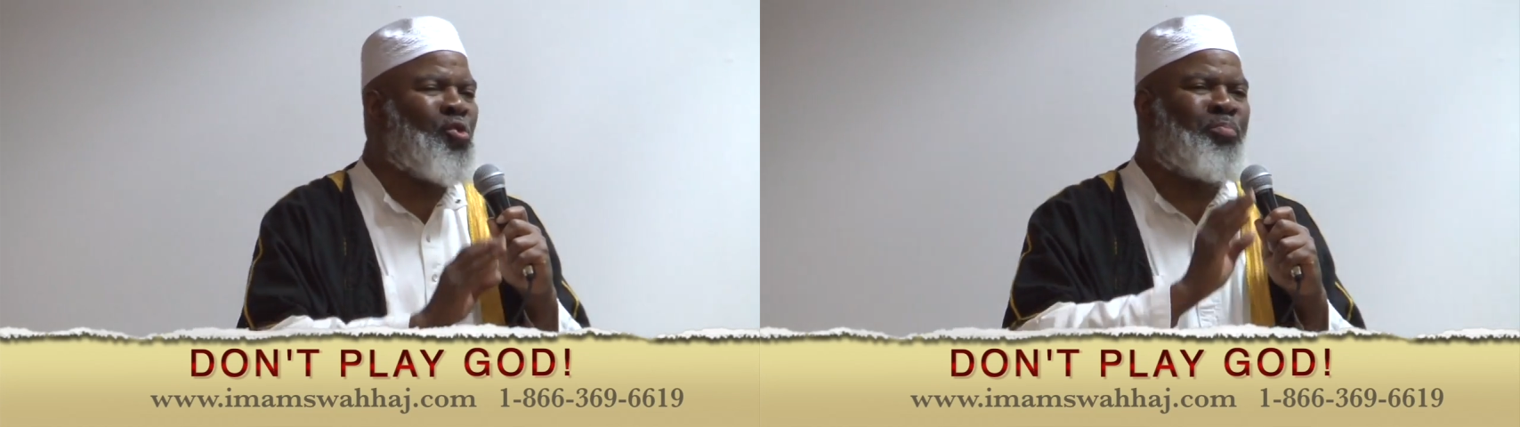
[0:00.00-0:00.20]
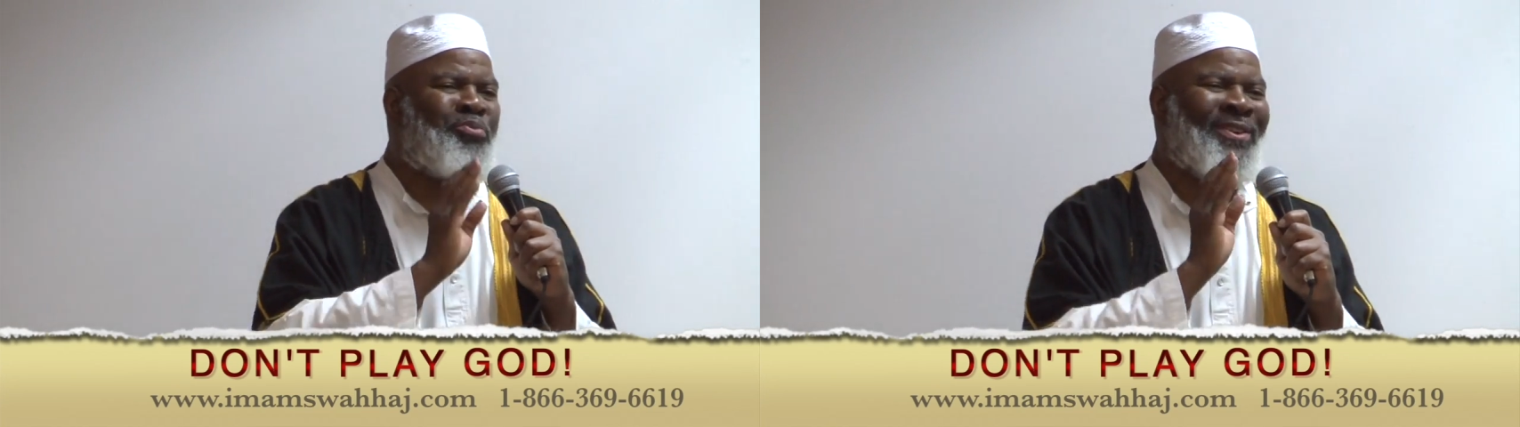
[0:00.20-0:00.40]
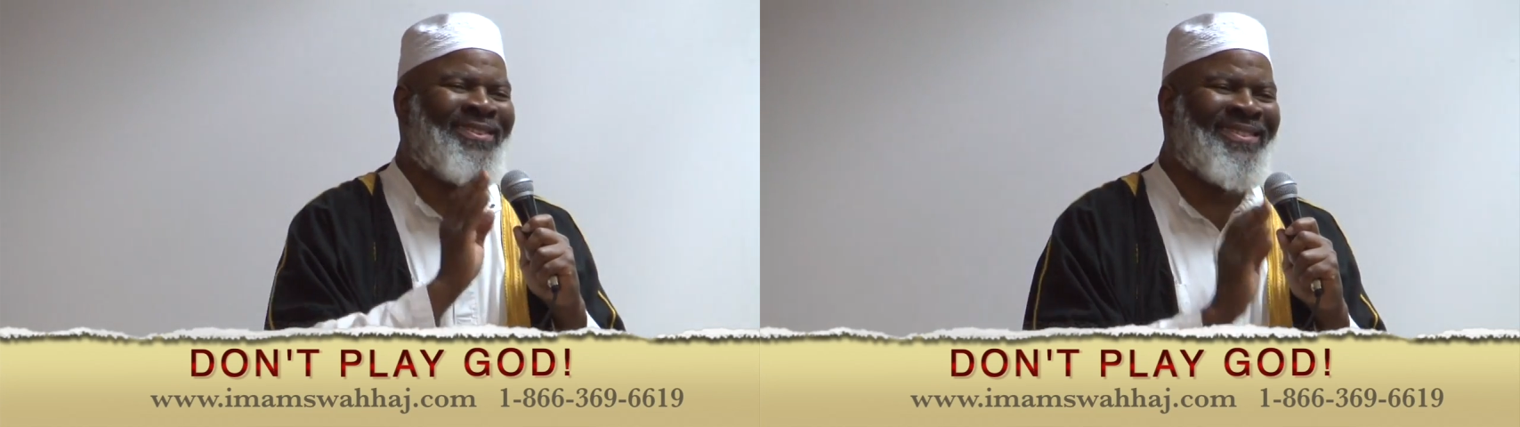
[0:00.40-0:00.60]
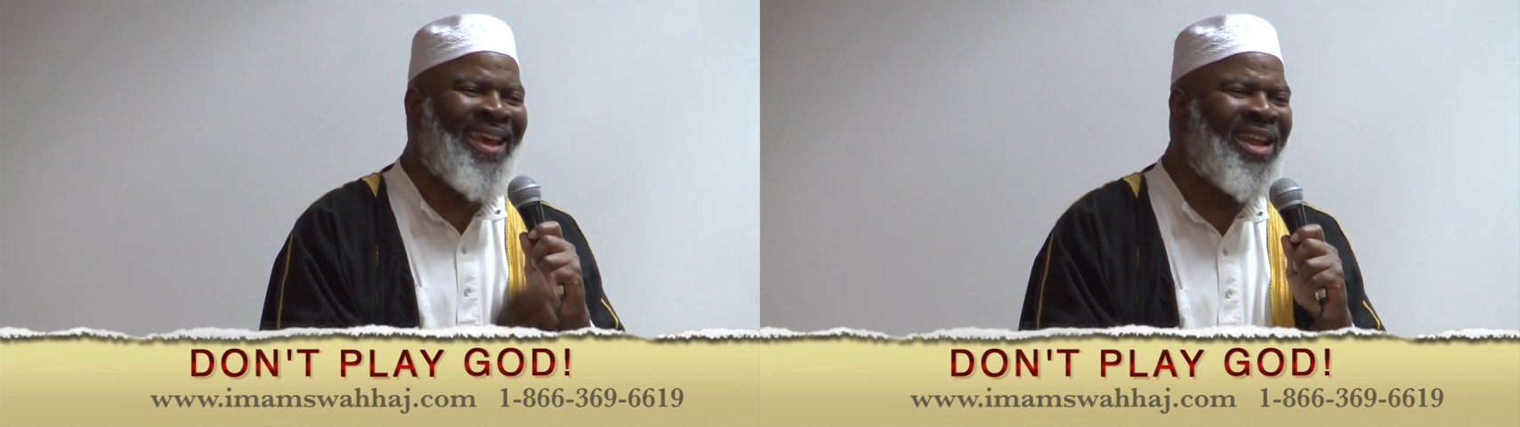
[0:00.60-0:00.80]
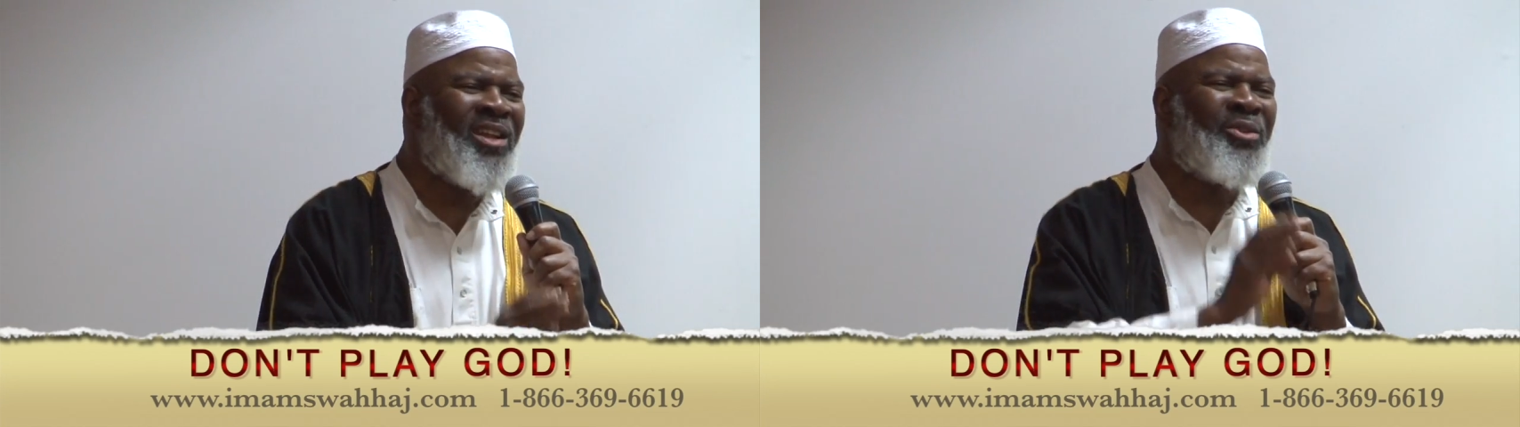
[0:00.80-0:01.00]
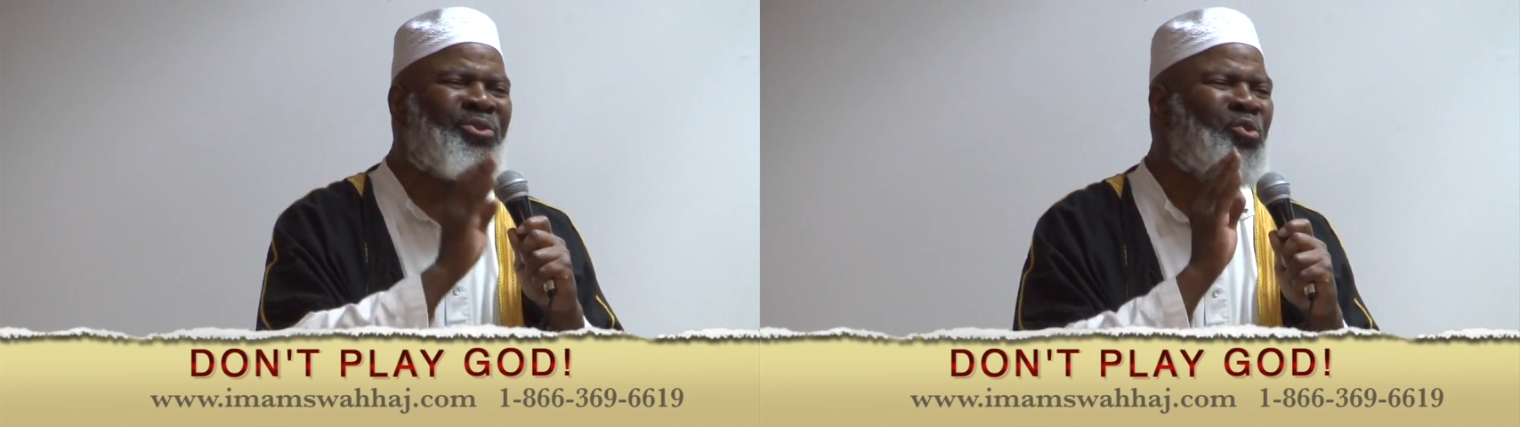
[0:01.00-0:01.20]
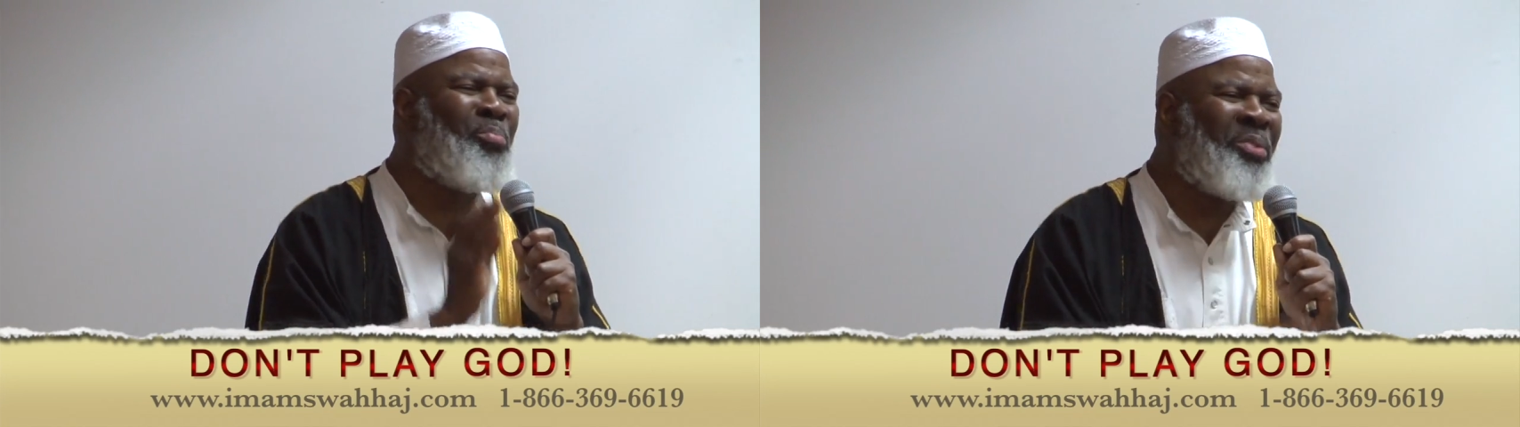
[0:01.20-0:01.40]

to pretend to